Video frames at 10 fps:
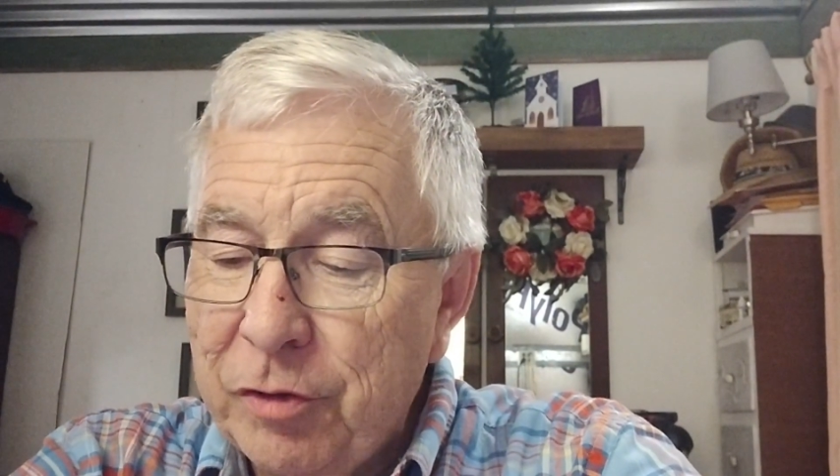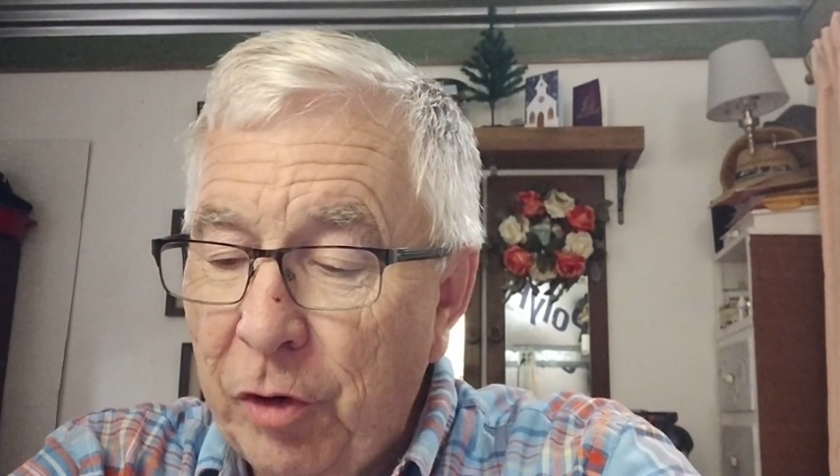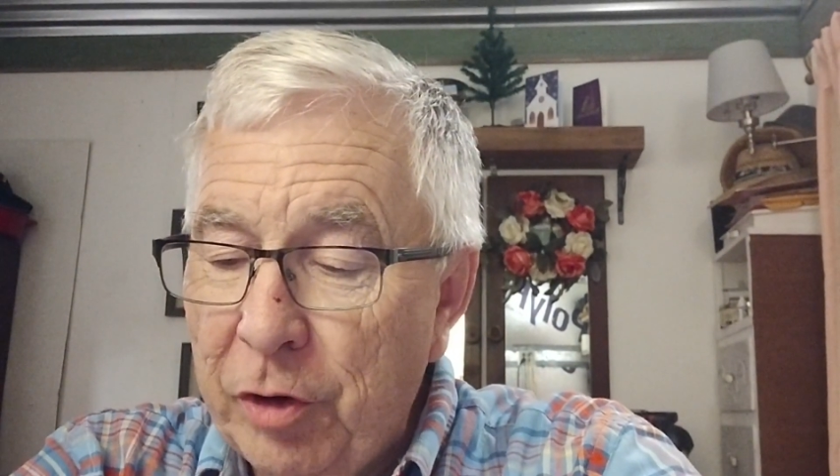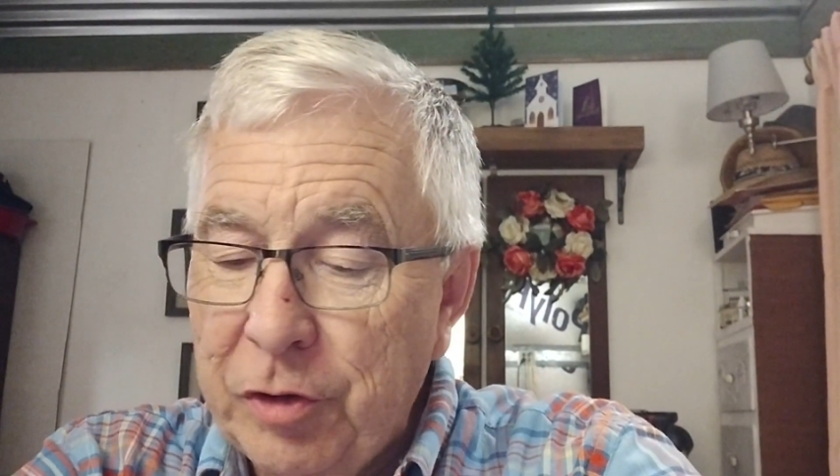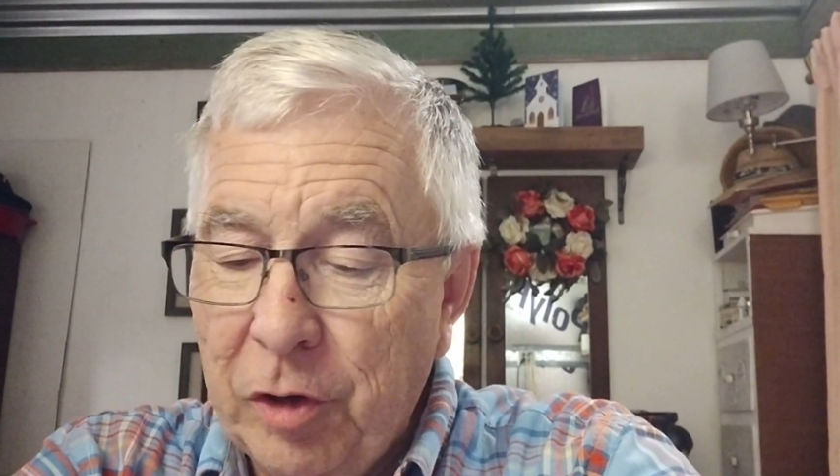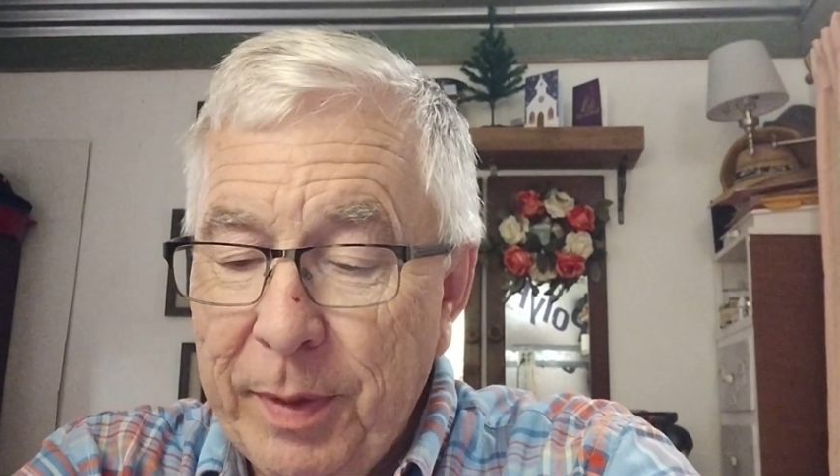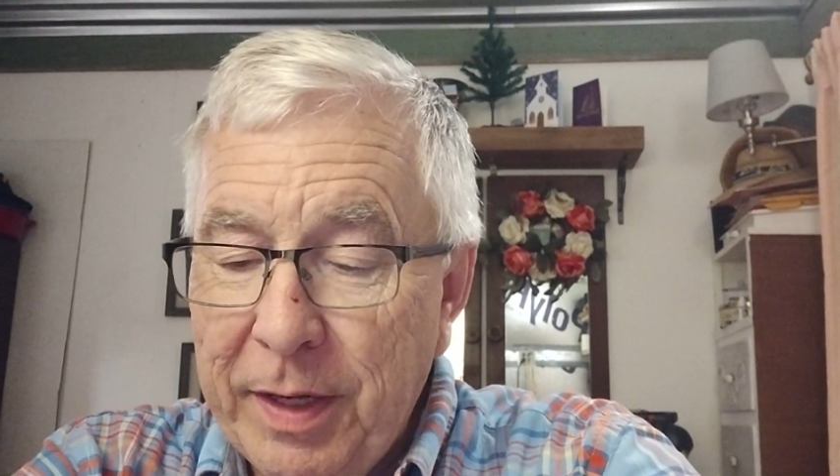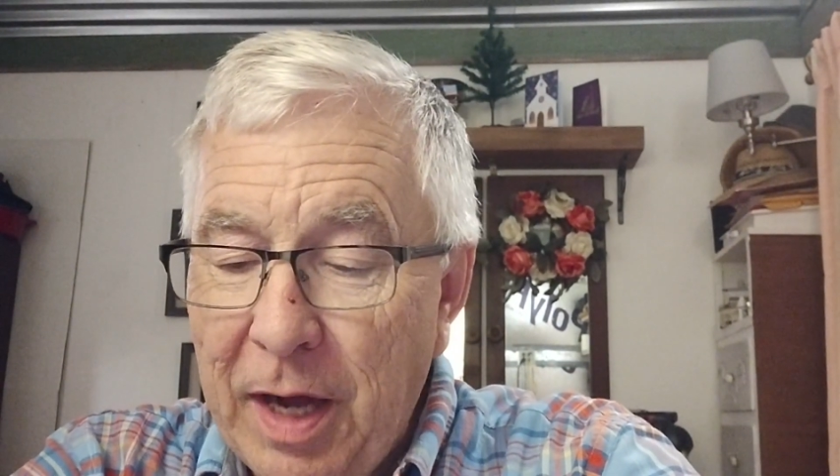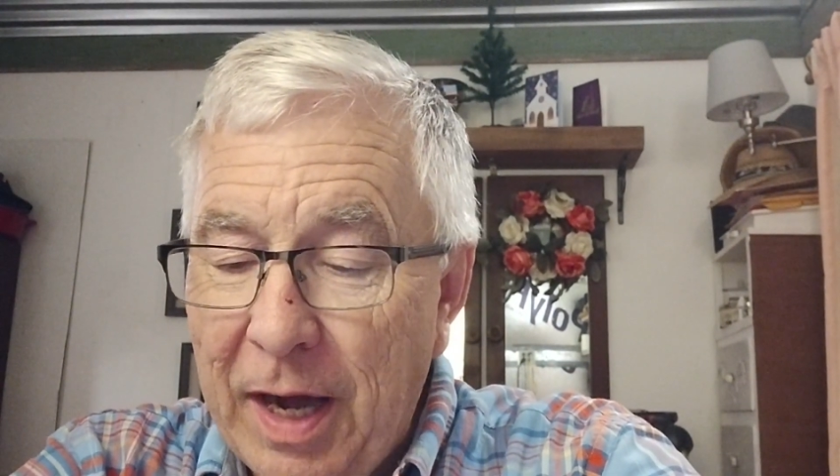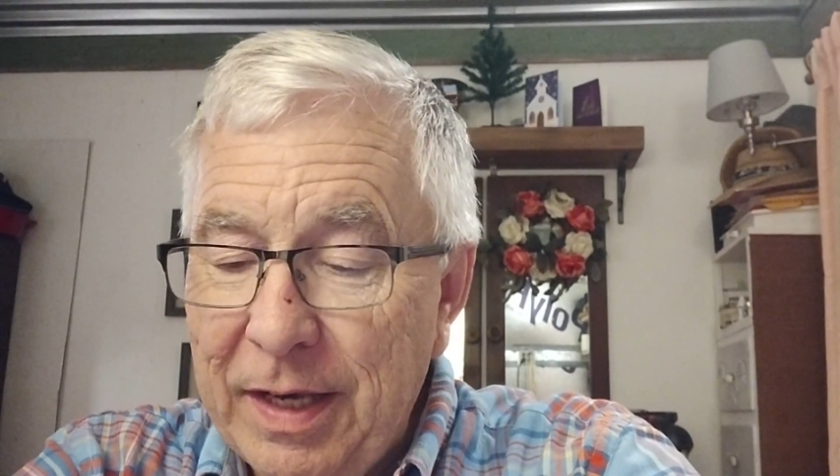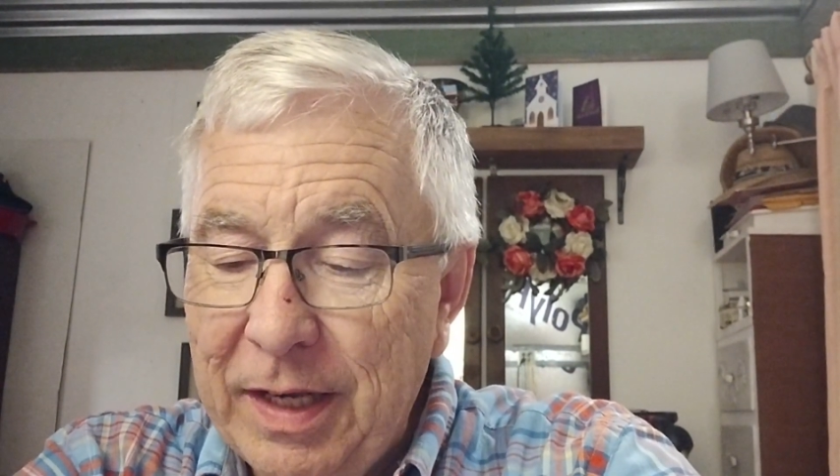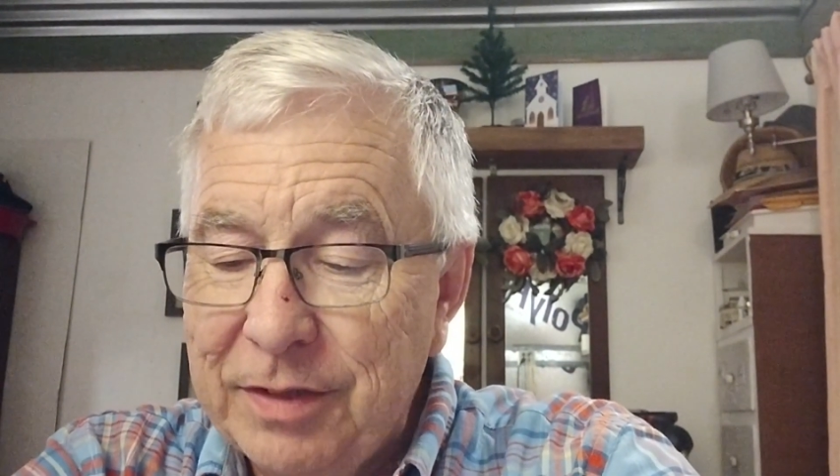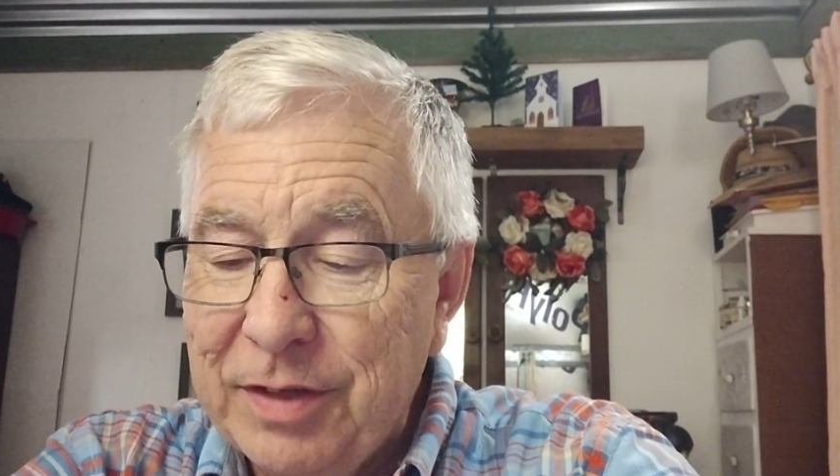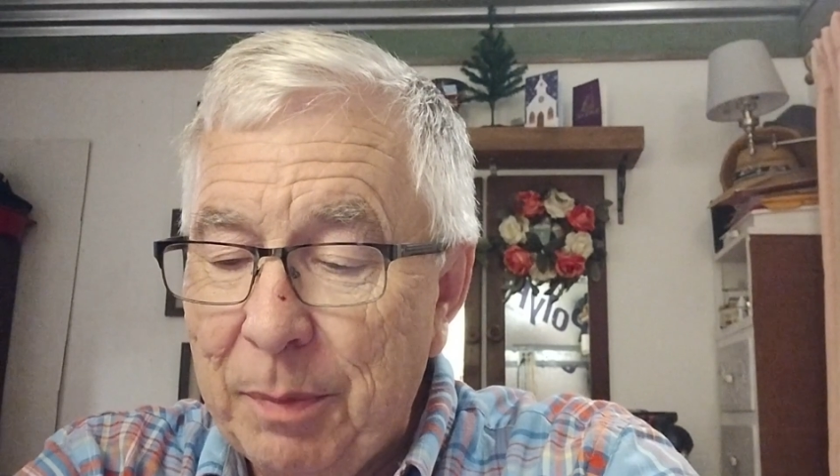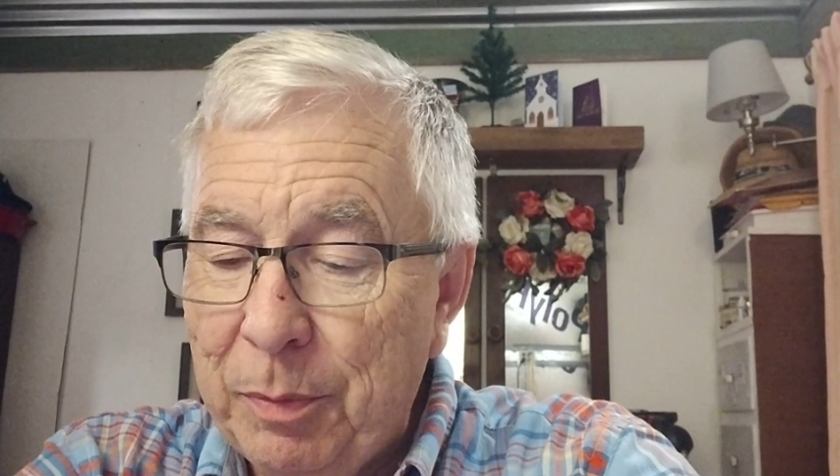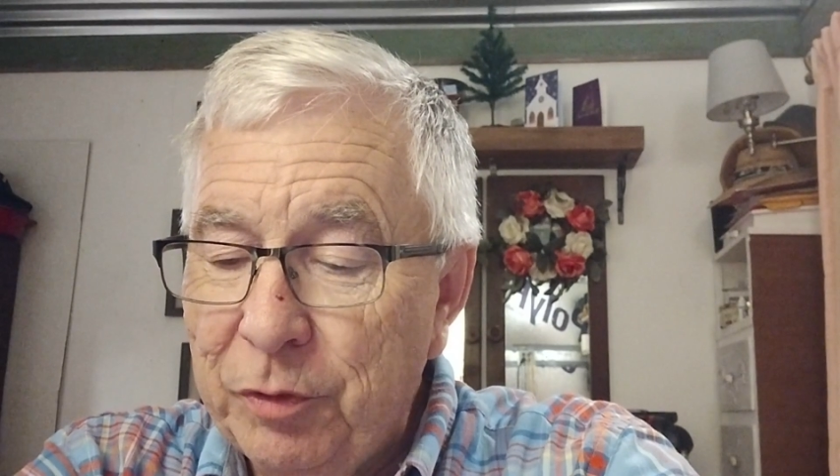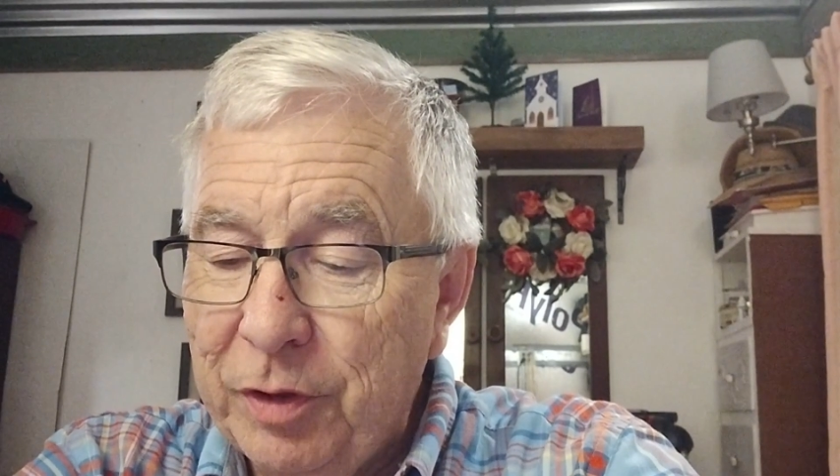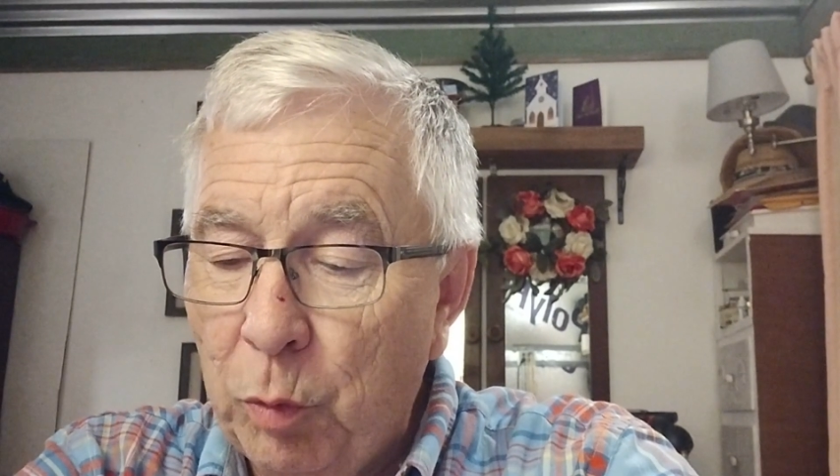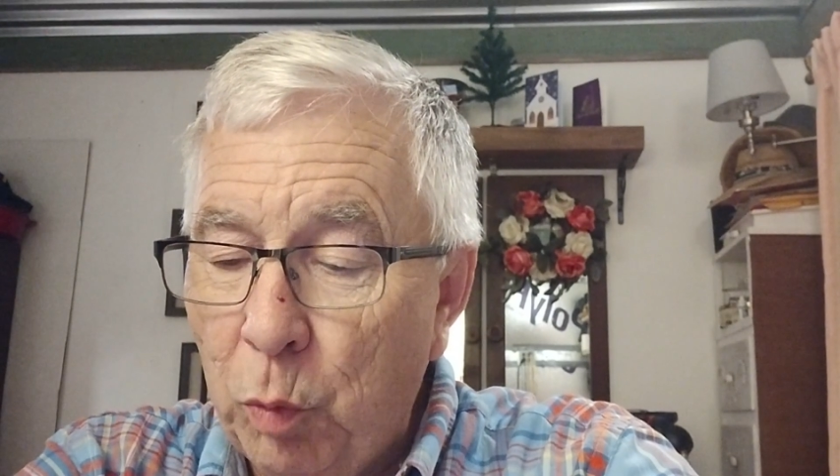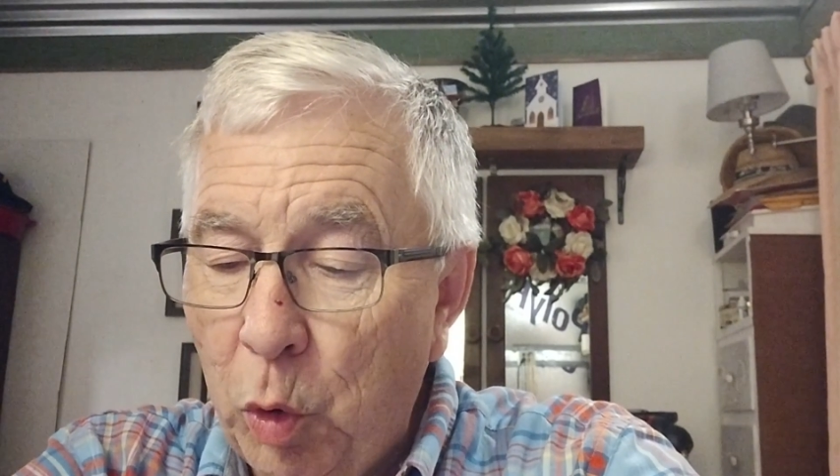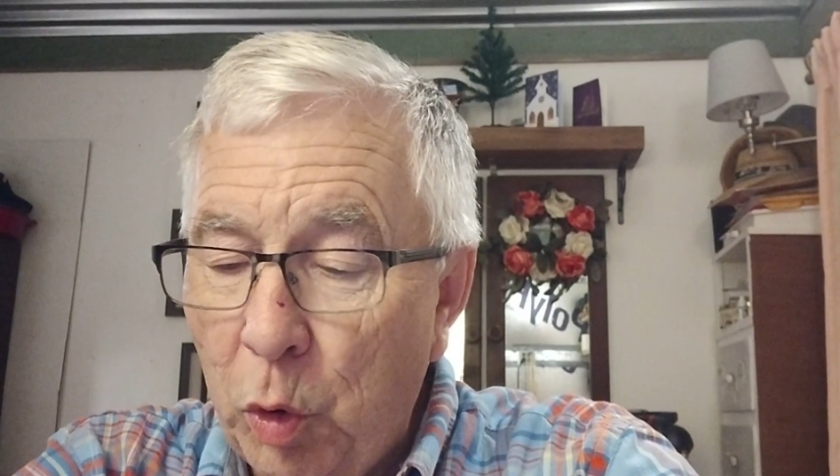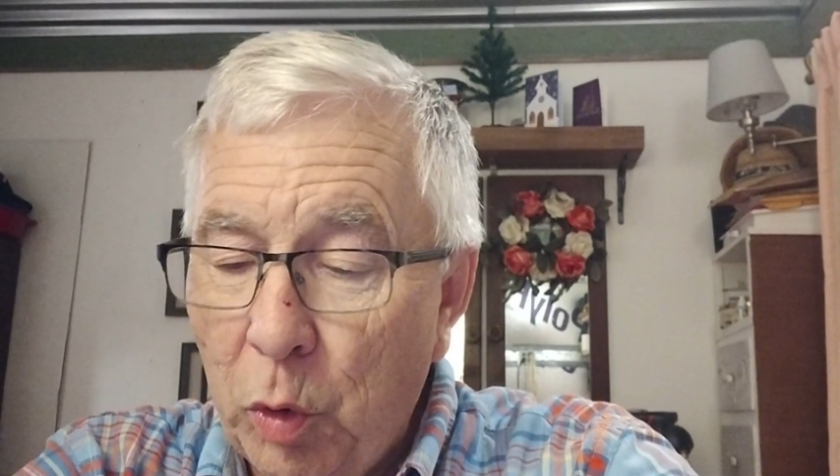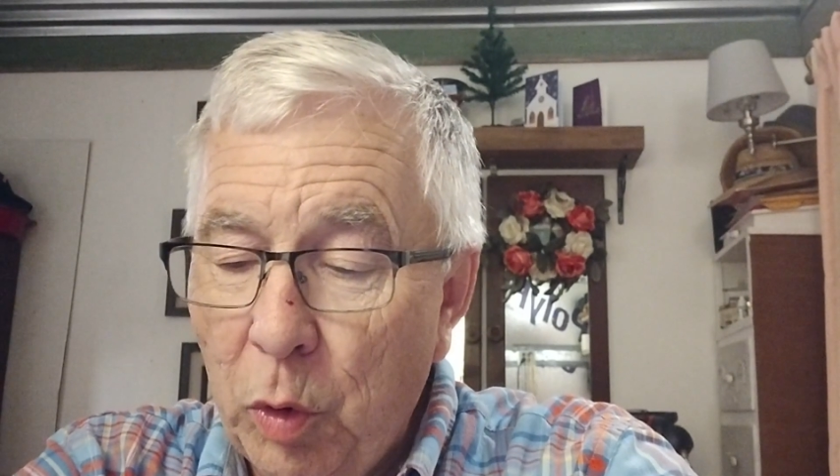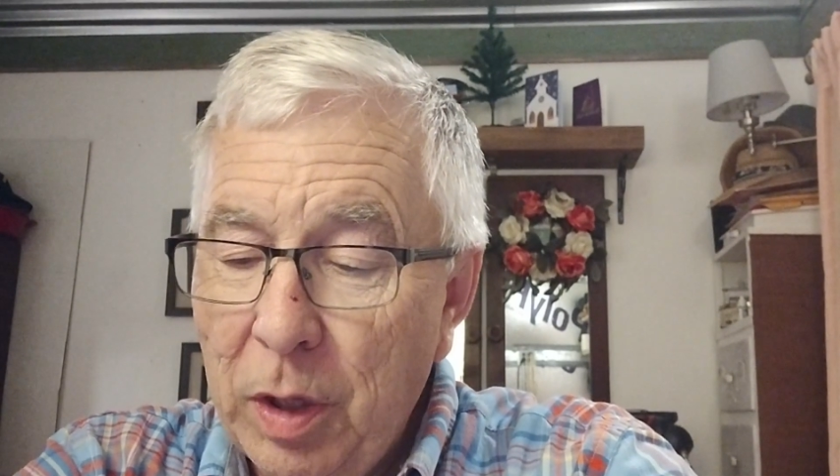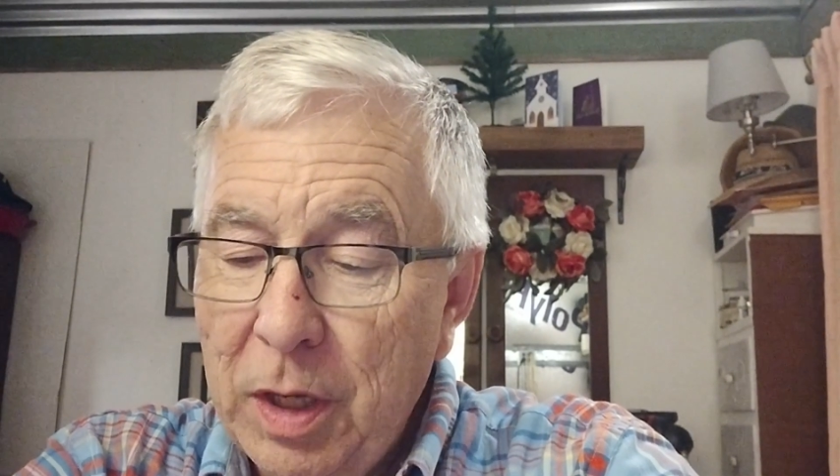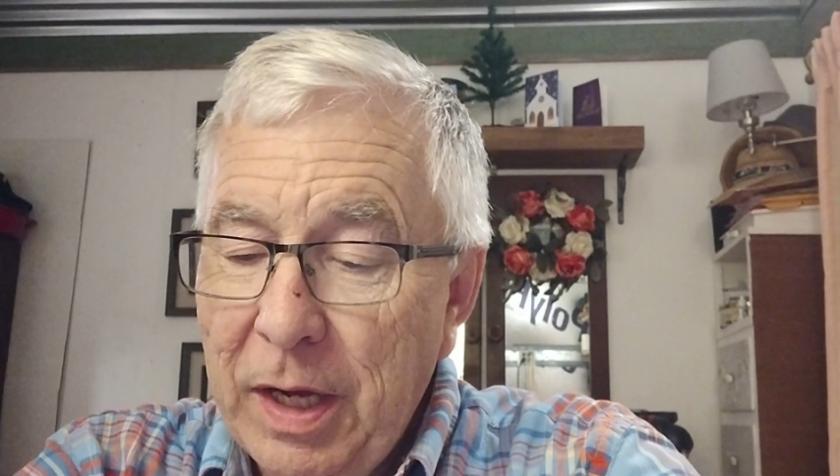church are to be godly examples in a world